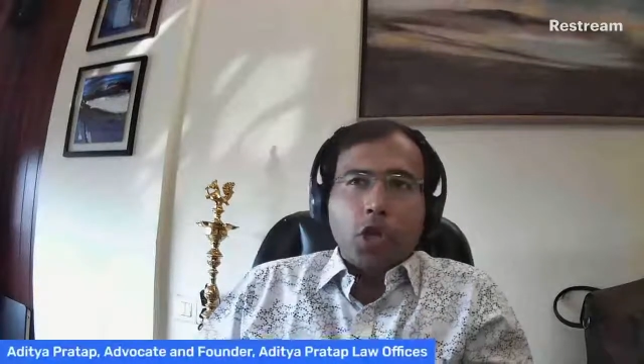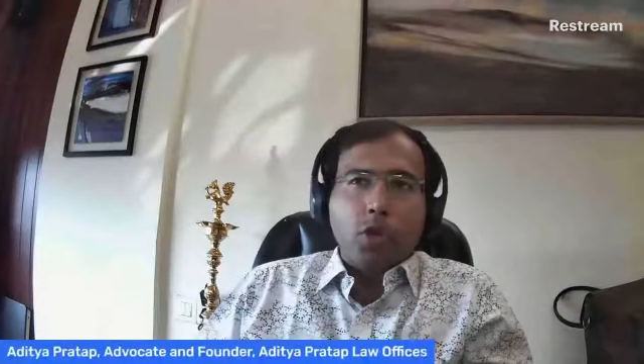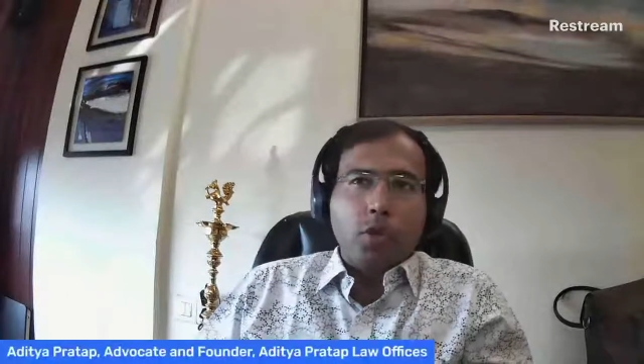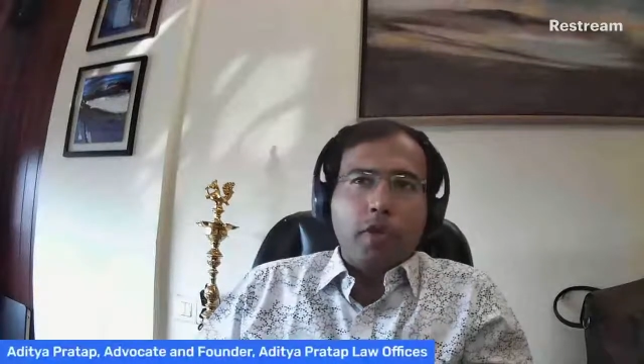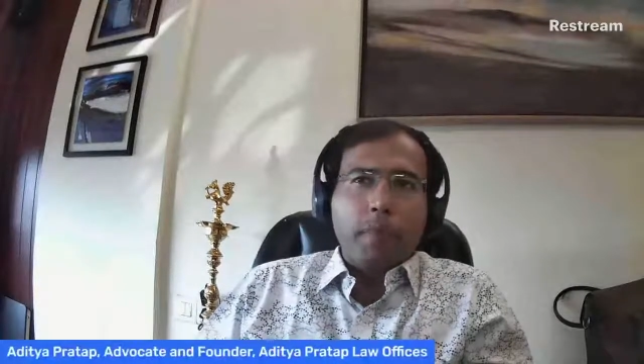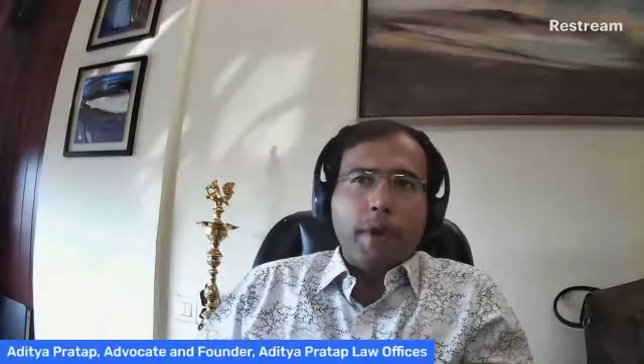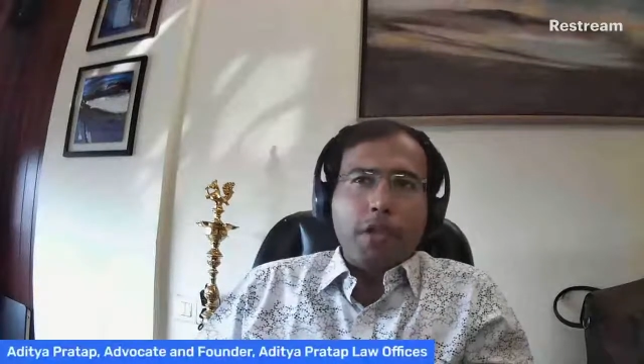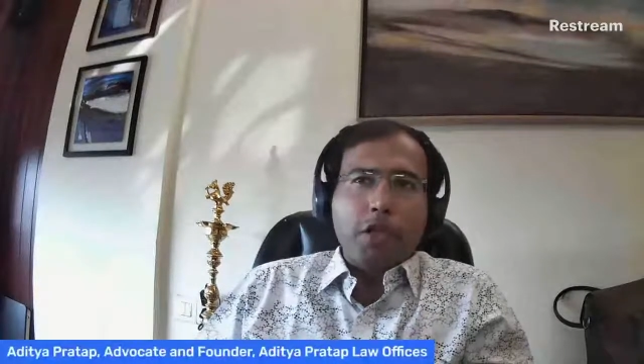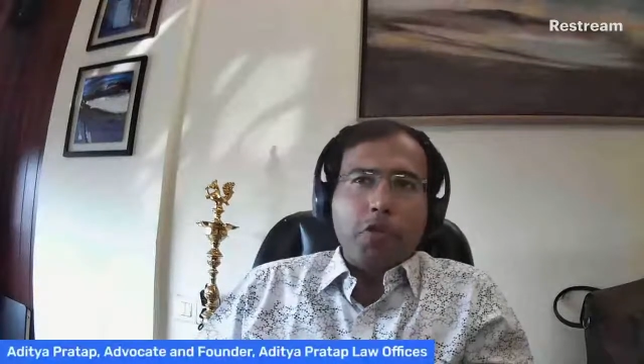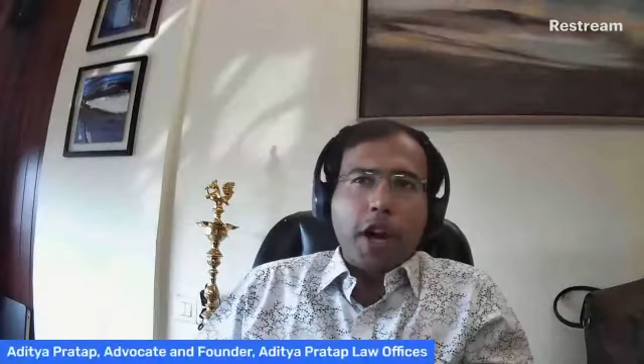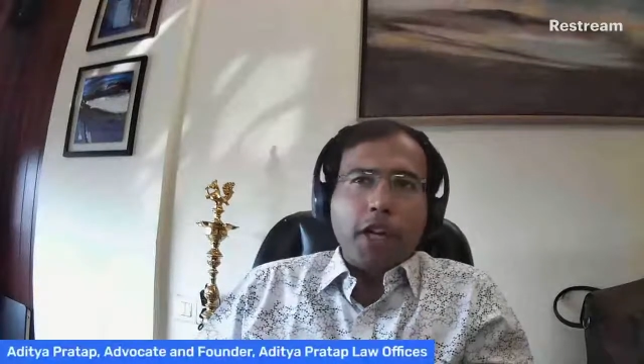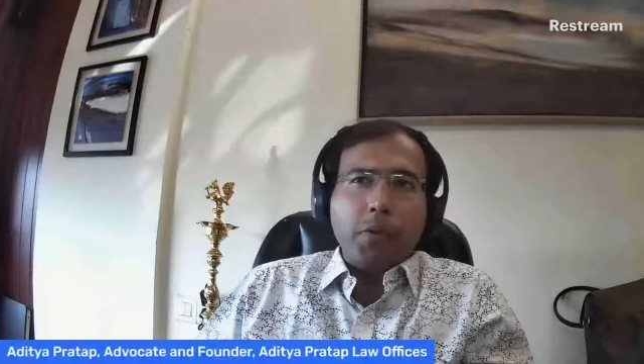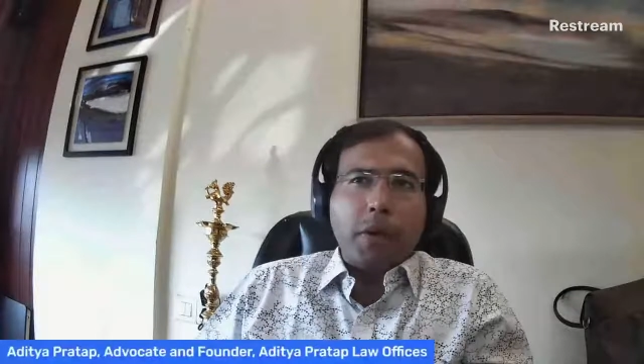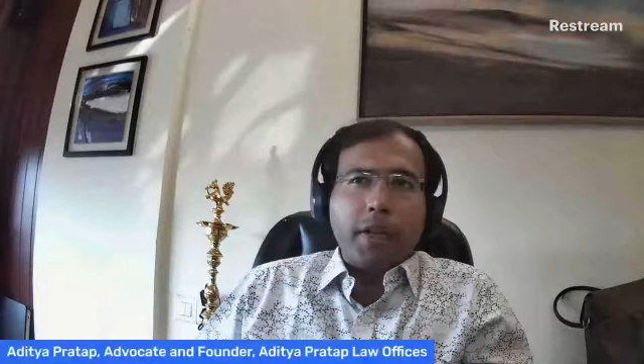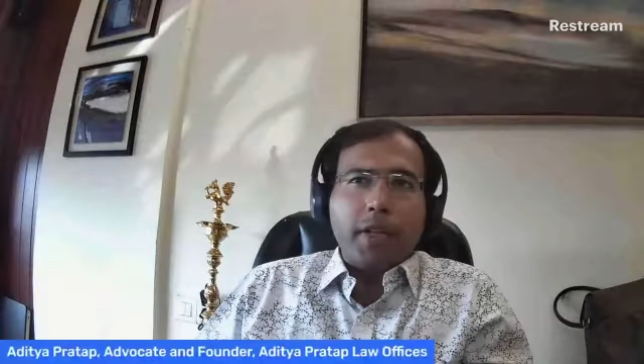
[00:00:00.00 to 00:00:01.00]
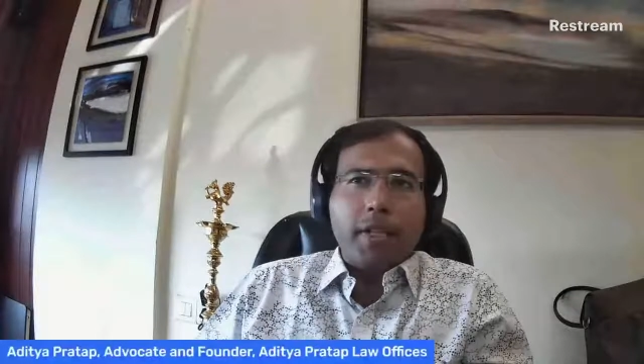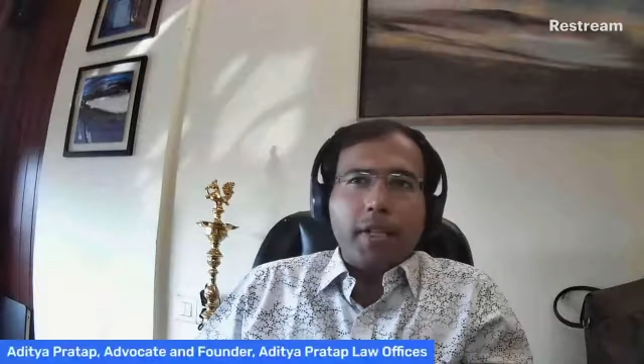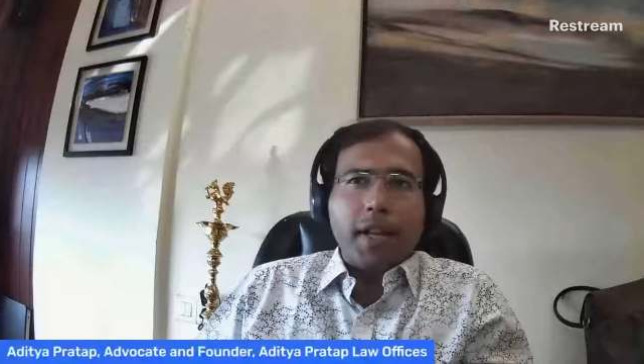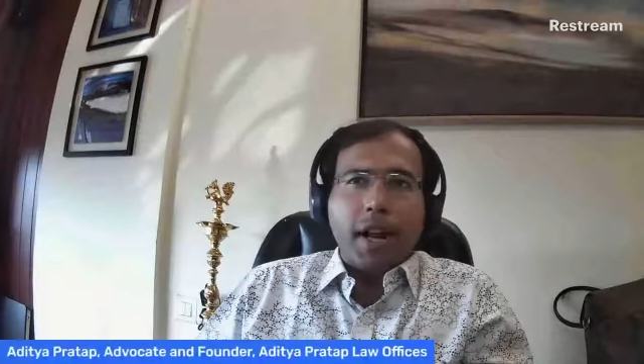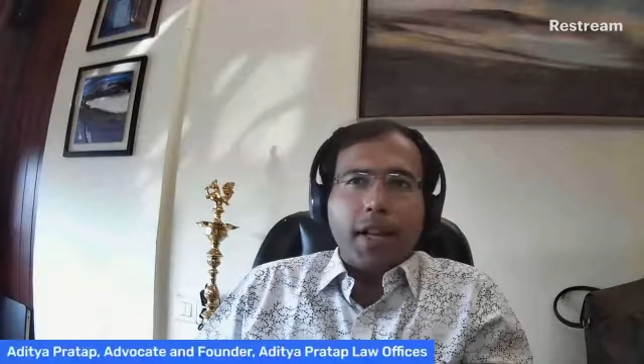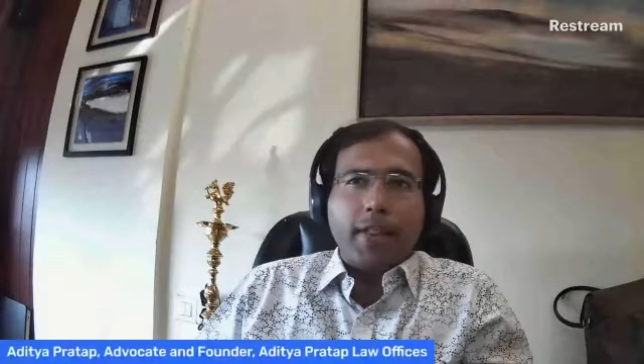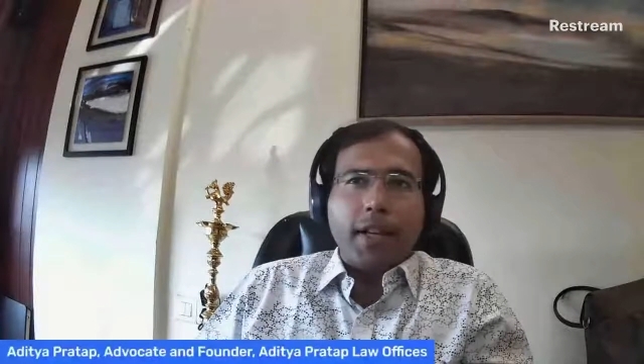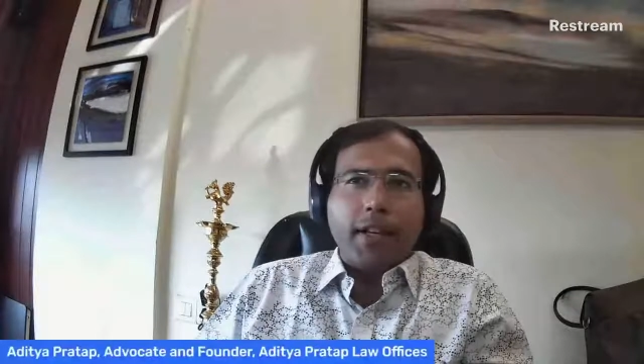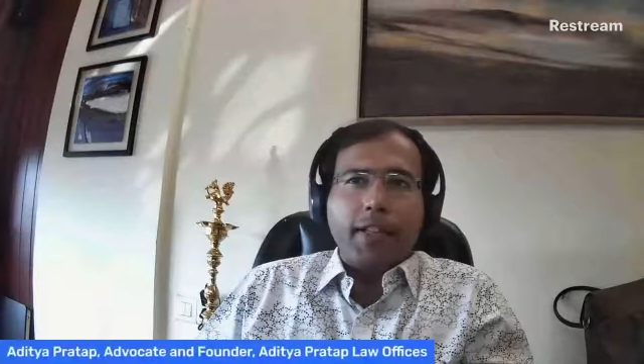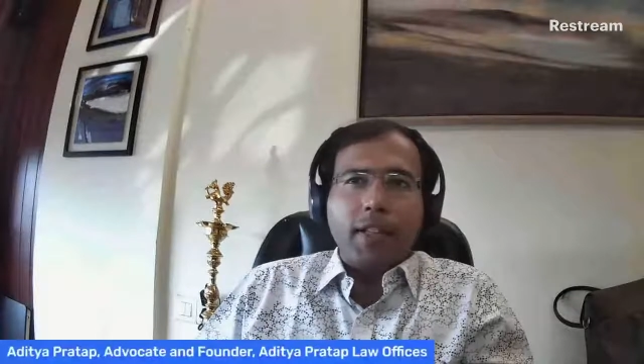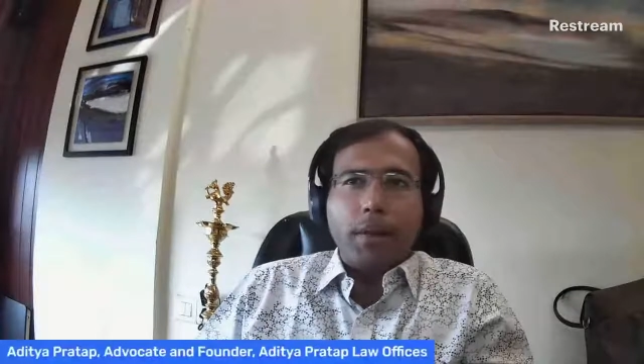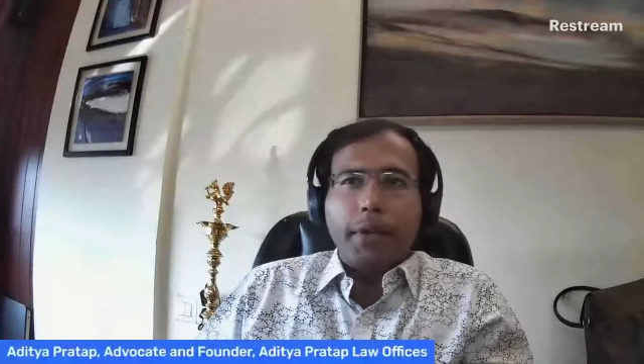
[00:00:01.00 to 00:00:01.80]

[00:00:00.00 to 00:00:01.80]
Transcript: So we must try to understand that